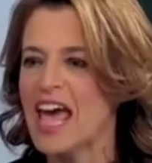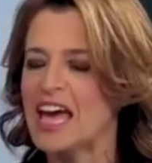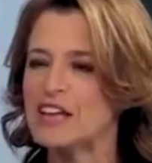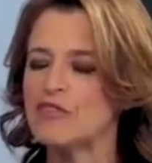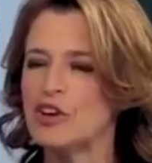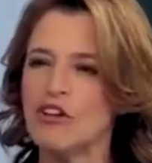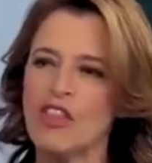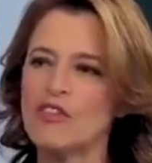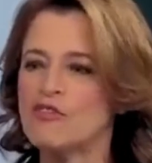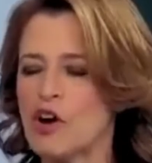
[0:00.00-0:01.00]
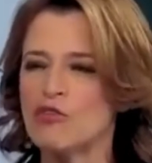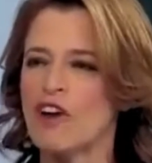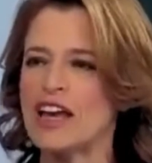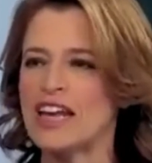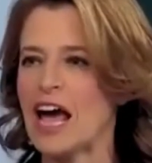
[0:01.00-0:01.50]
And if you're on the phone
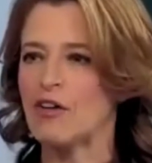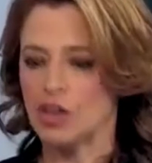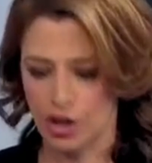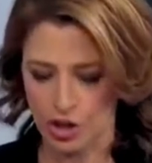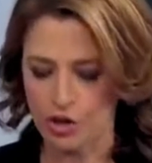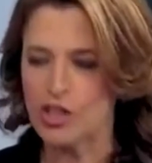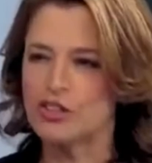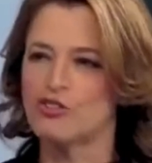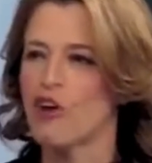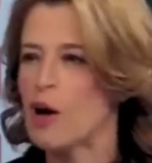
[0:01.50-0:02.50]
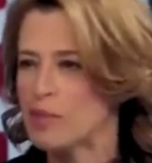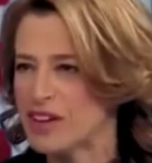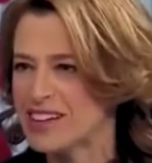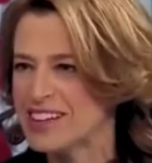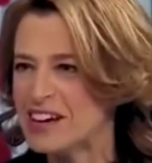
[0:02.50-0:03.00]
right now, you don't you don't need to drop
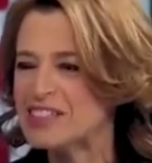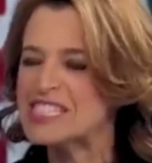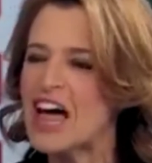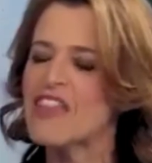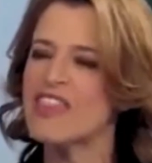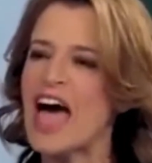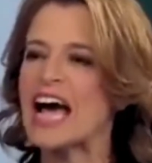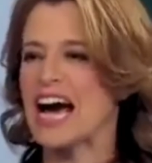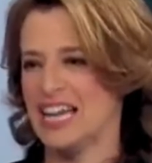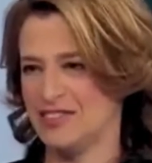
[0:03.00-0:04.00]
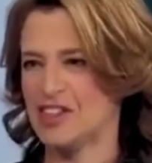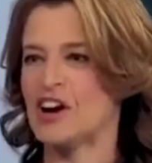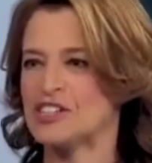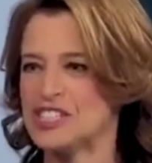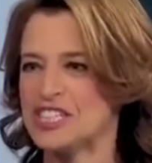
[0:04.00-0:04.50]
it. You know, it's not that kind of a
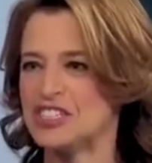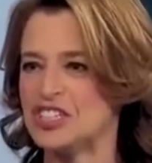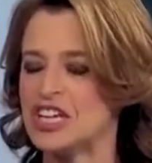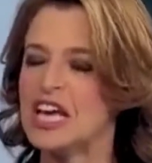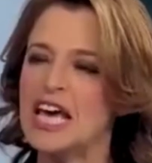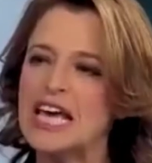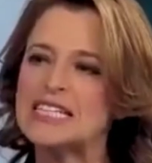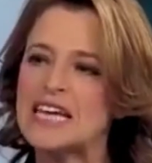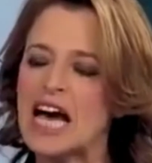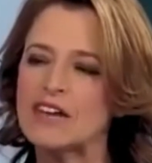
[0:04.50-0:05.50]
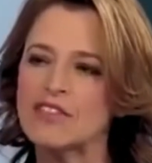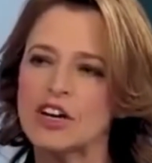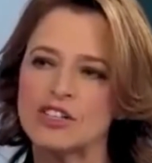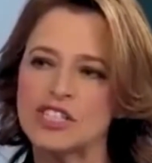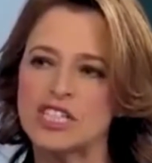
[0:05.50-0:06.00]
carcinogen. It's a kind of a
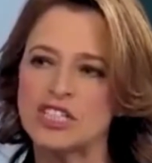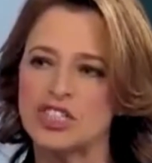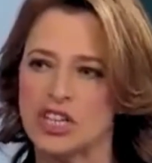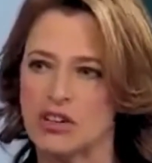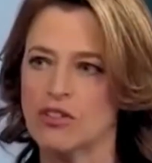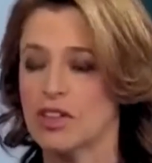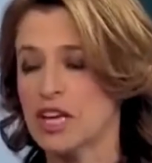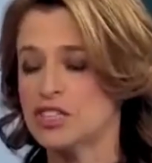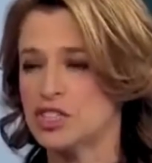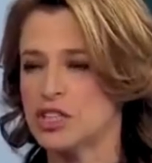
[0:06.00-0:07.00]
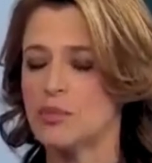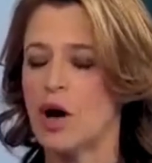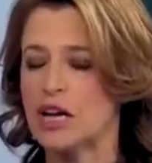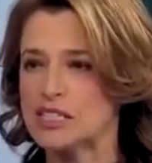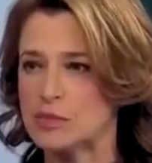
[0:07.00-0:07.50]
carcinogen, or allegedly,
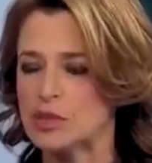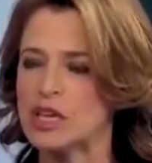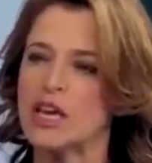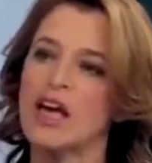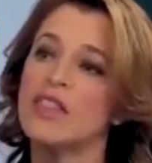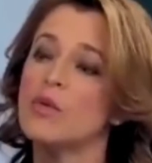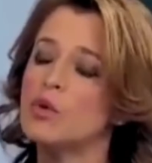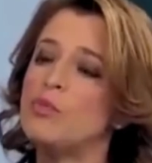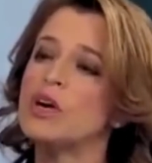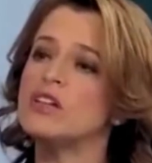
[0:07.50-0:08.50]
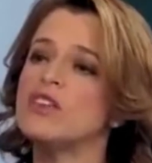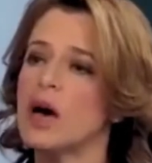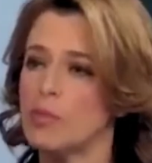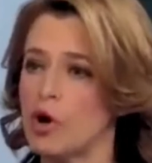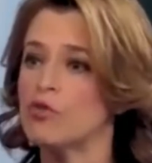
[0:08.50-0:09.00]
possibly, that would build
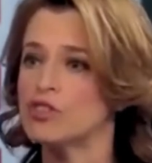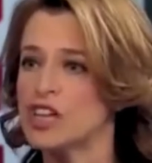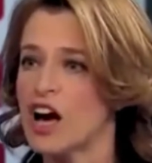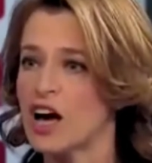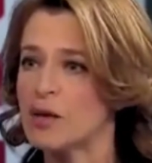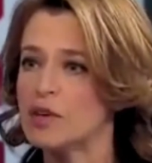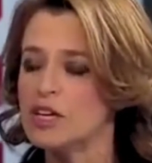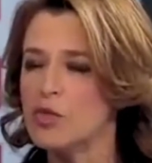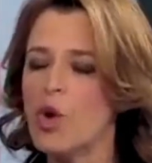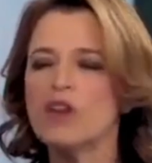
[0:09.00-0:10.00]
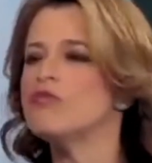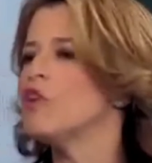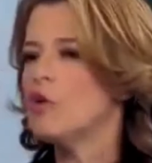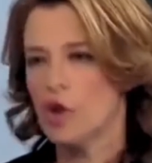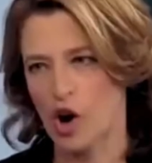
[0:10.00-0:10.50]
up over time. One
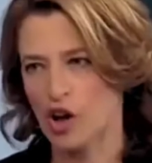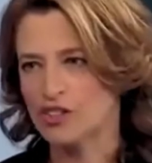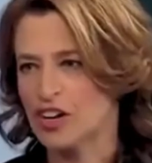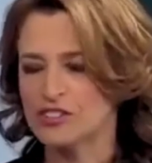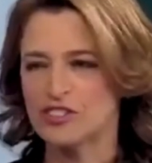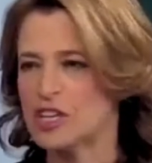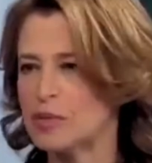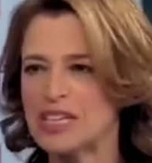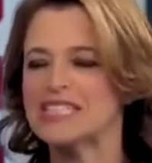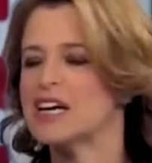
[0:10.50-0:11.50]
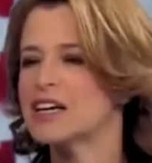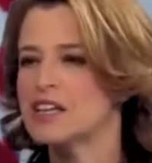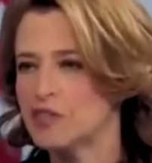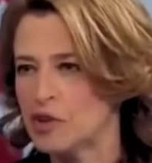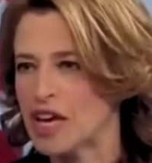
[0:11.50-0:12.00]
phone call, doctors tell me, is not
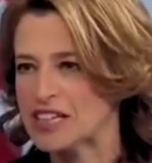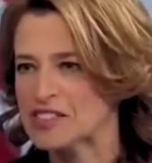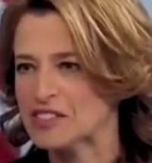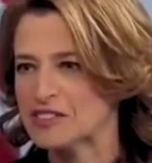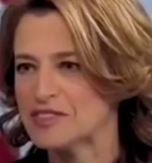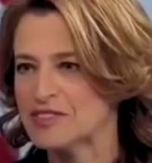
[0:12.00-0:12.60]
going to give you cancer.